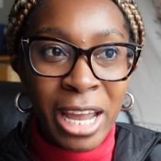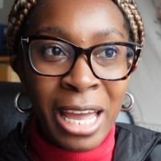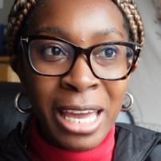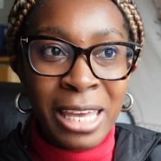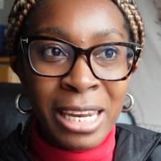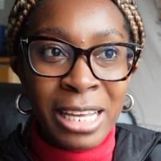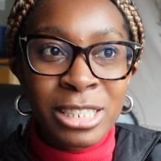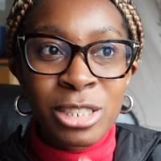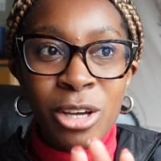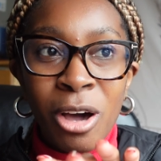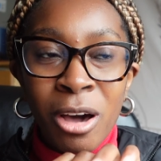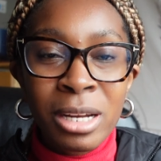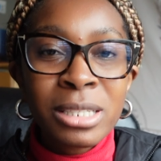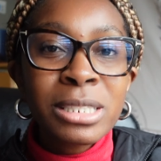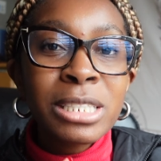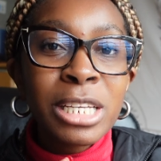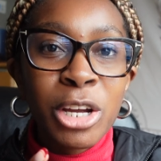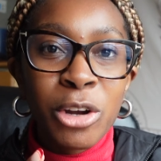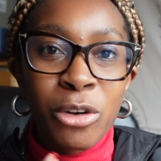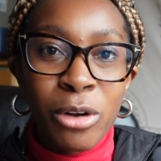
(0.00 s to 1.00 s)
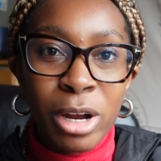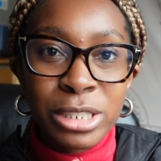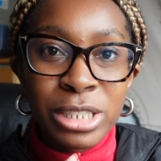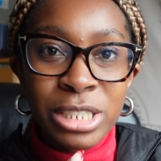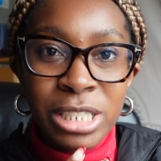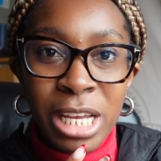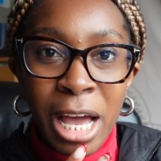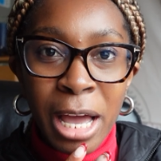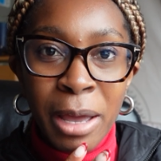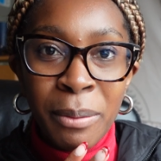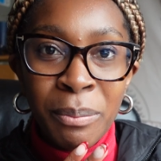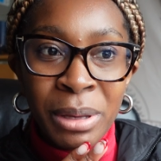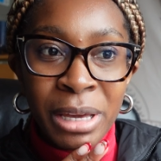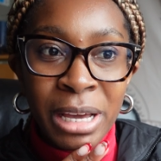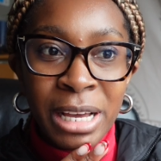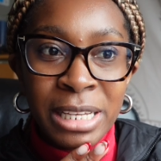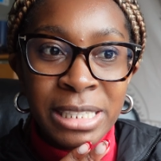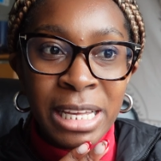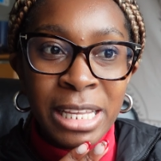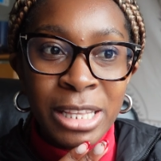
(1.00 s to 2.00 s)
and it's honestly crunch time
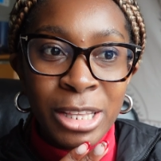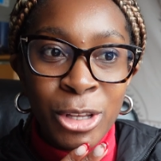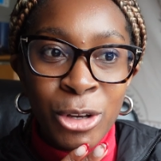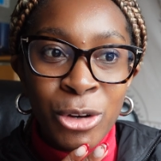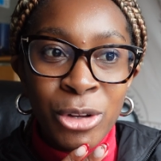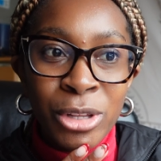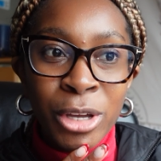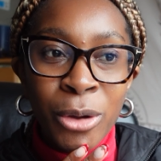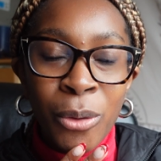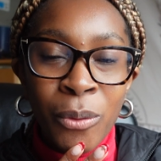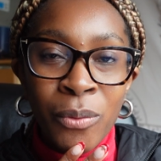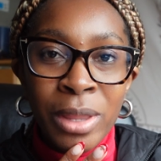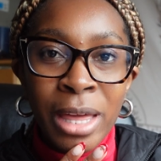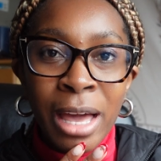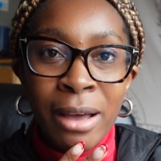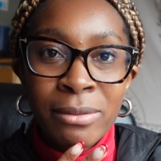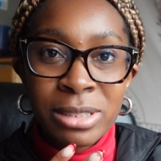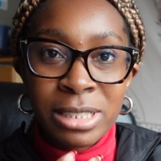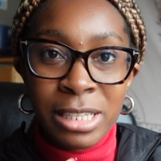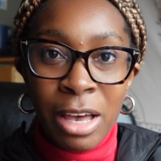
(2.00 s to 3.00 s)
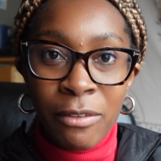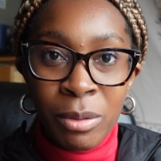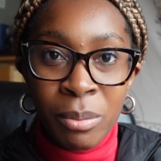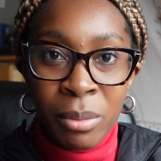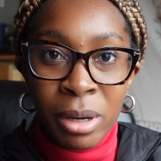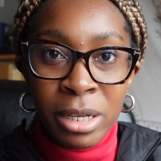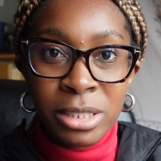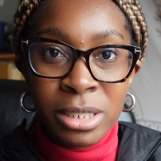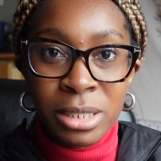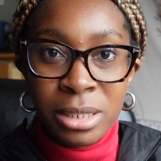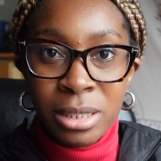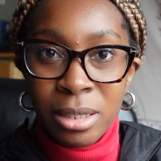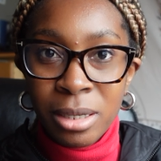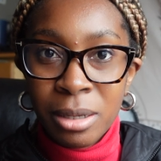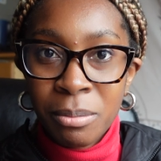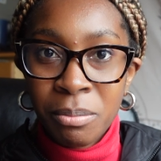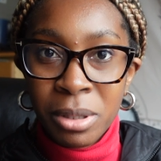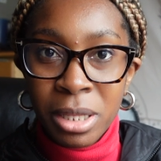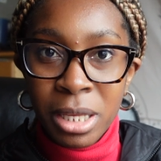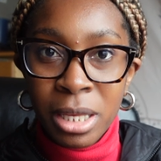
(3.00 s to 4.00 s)
because I literally only have seven months to
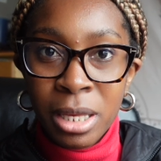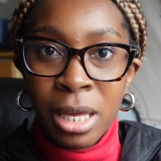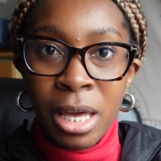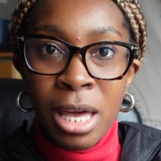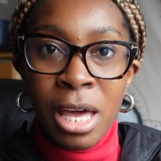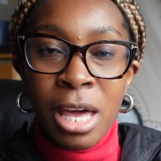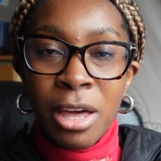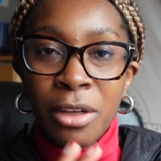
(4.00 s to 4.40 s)
complete